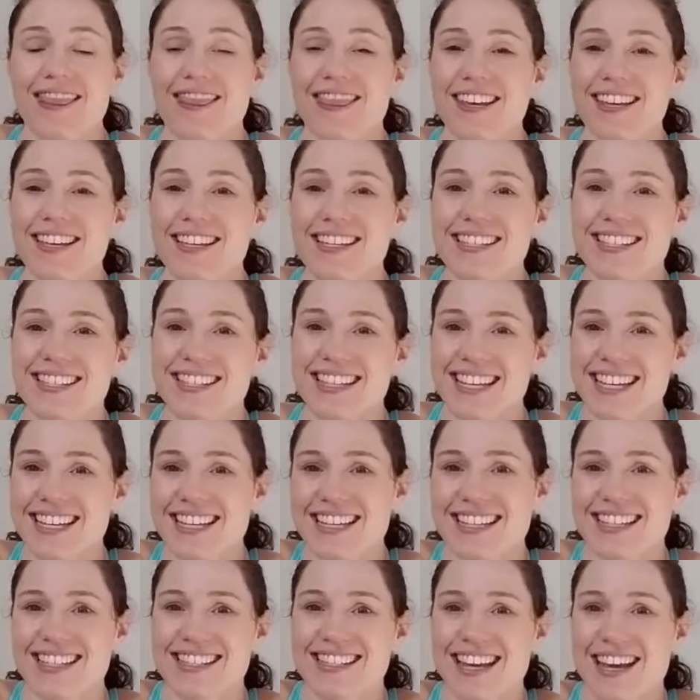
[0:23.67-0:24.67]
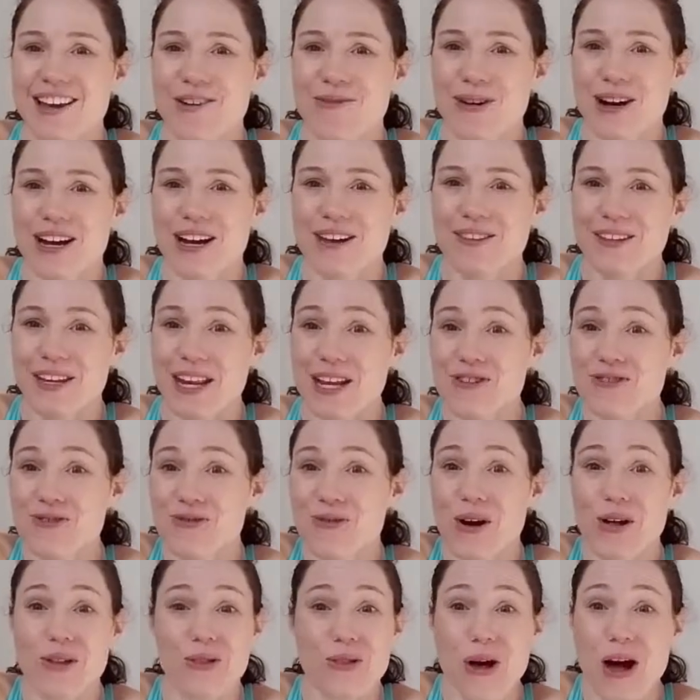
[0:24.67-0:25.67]
This is a workout that I do
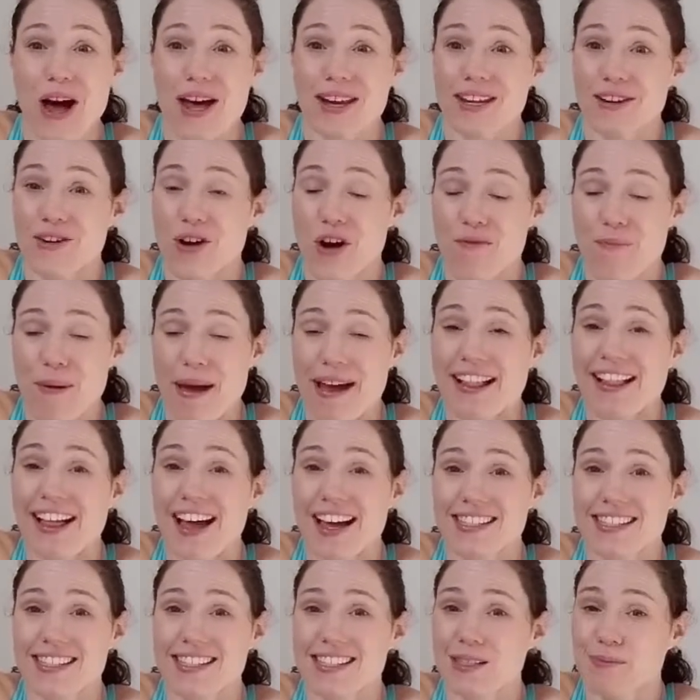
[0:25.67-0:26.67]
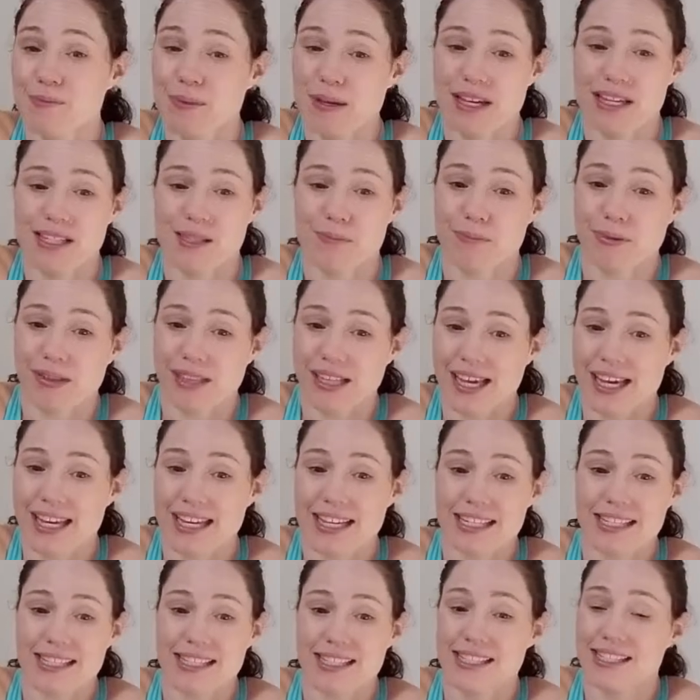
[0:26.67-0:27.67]
a lot in all my classes because
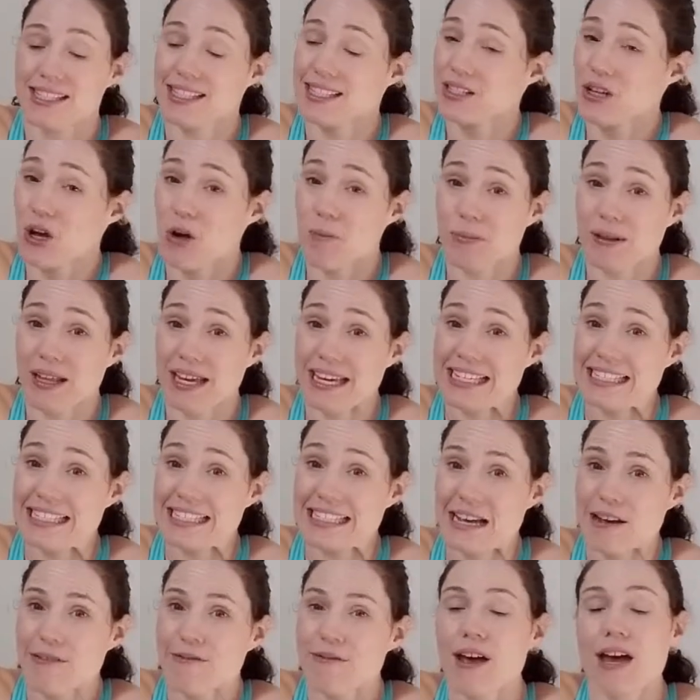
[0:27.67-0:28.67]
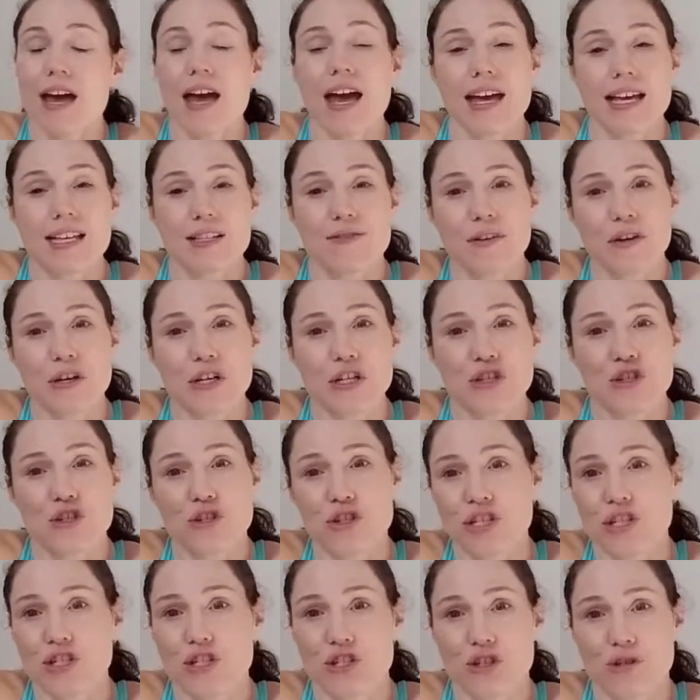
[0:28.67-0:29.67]
planks, this is all plank stuff, is very
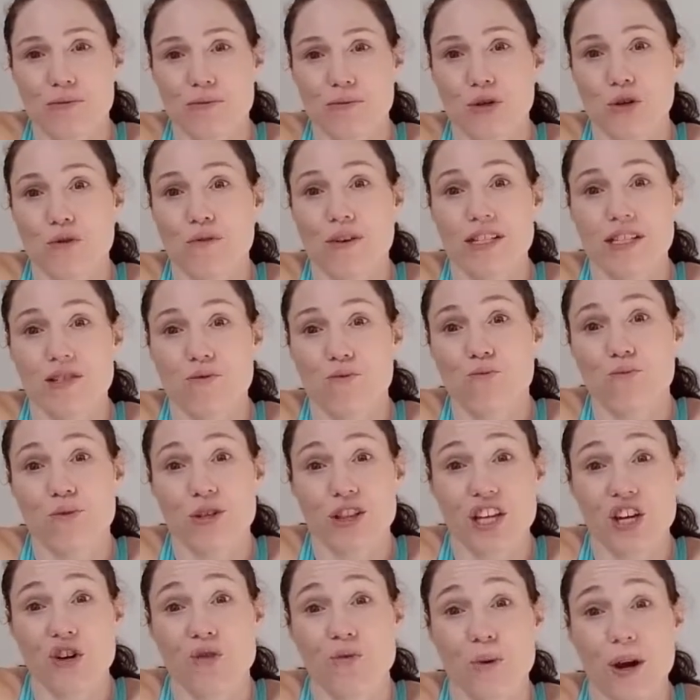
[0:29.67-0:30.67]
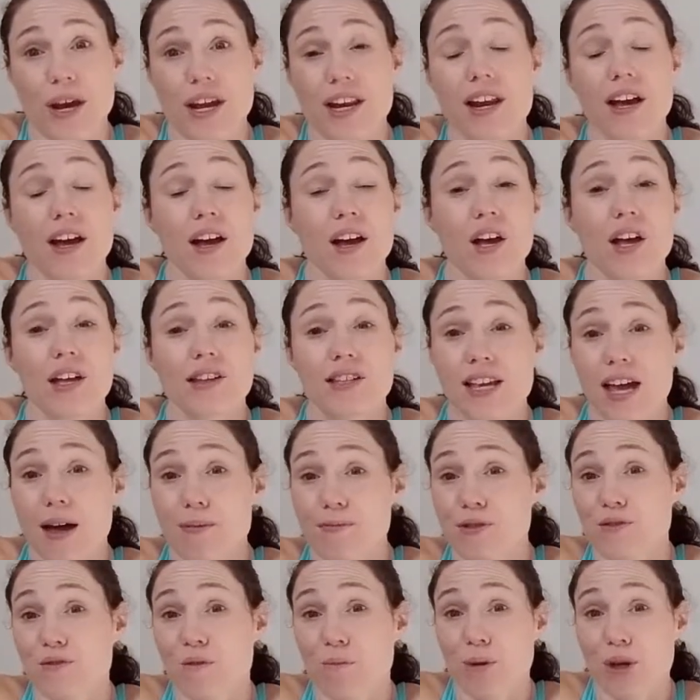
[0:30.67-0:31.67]
traditional move. It's a really great, it
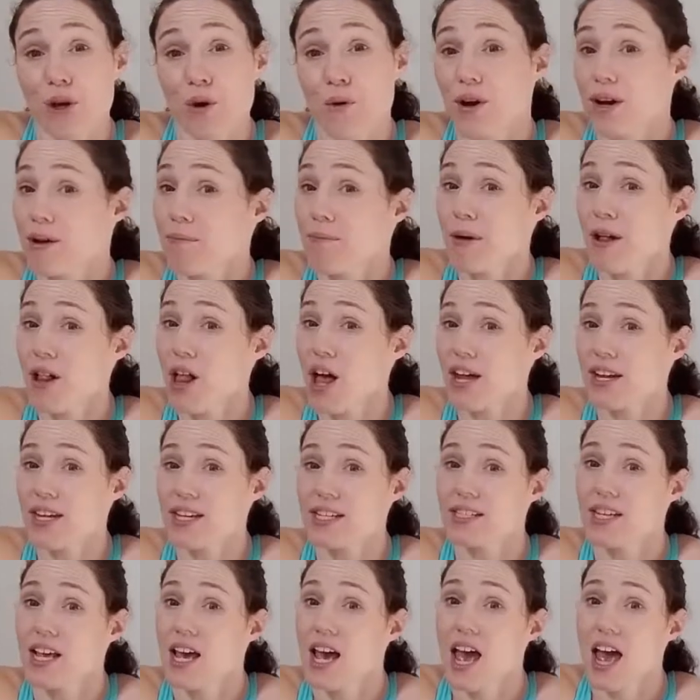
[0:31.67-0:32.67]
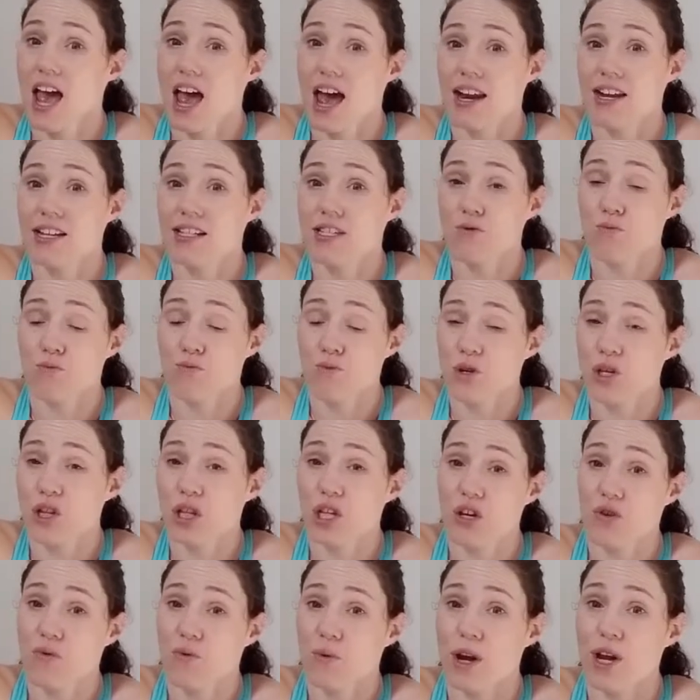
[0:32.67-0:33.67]
comes from yoga and Pilates, and it's a
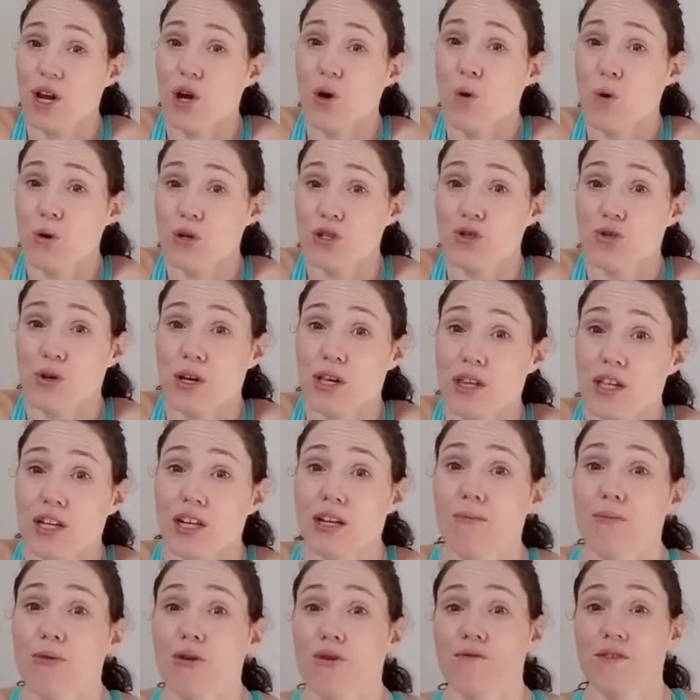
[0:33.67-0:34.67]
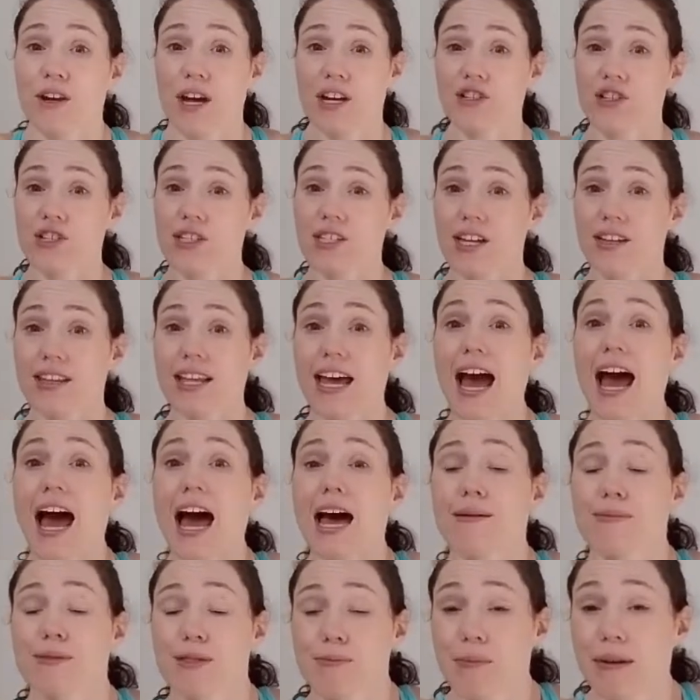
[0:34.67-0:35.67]
really great core strengthening move, not just on the
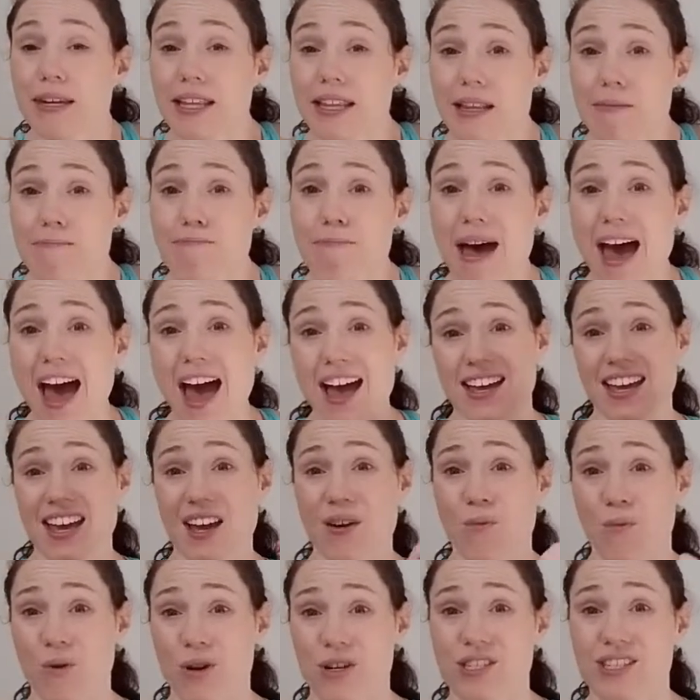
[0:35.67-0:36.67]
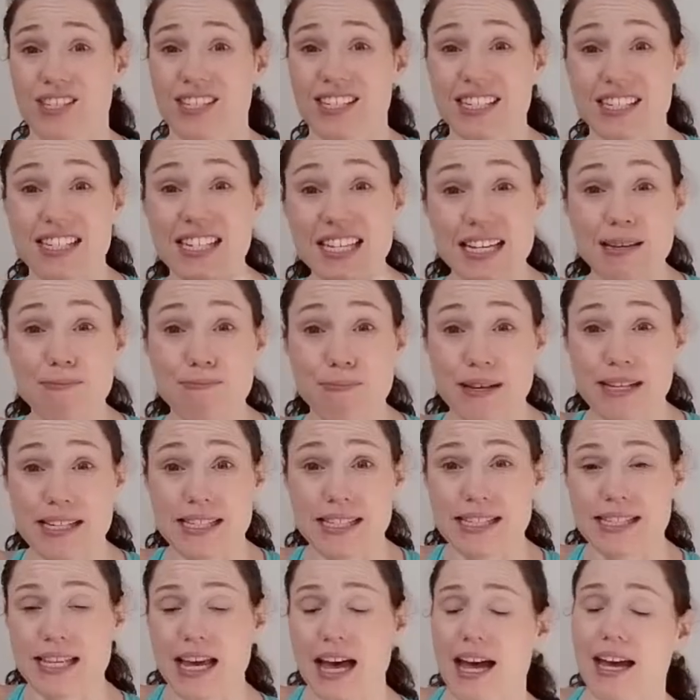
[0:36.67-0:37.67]
abs, but in the back and works deep
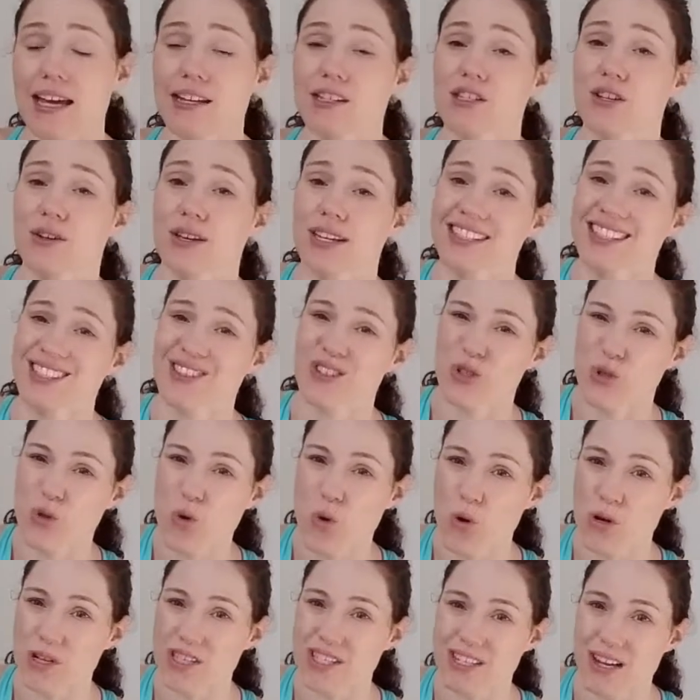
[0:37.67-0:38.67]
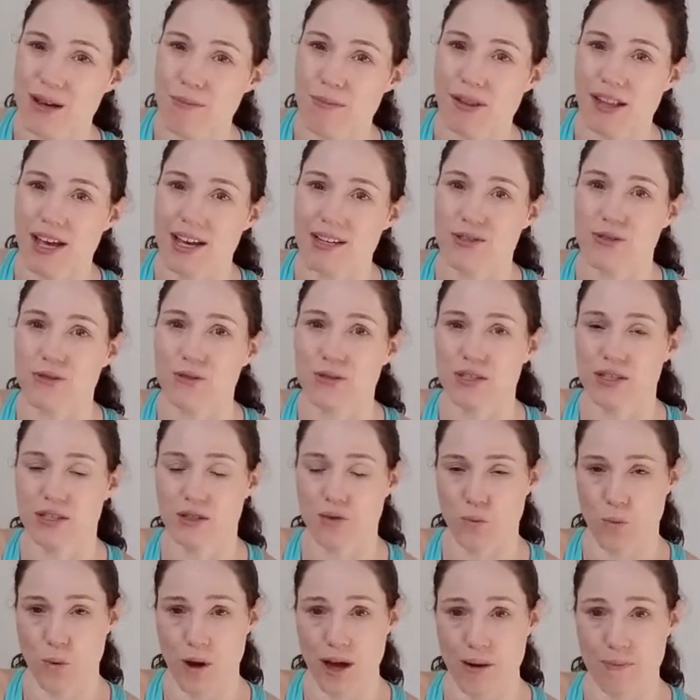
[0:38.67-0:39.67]
inside, so it's those core stabilizers as
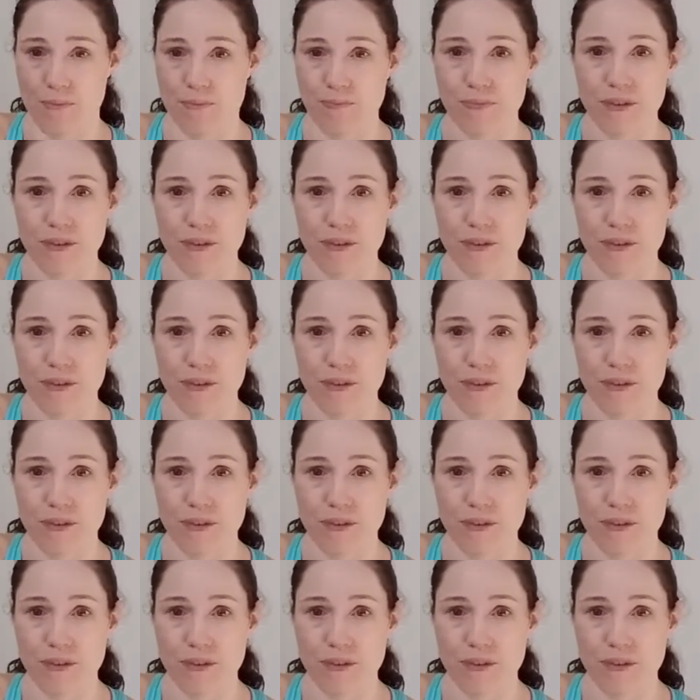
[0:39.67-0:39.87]
well.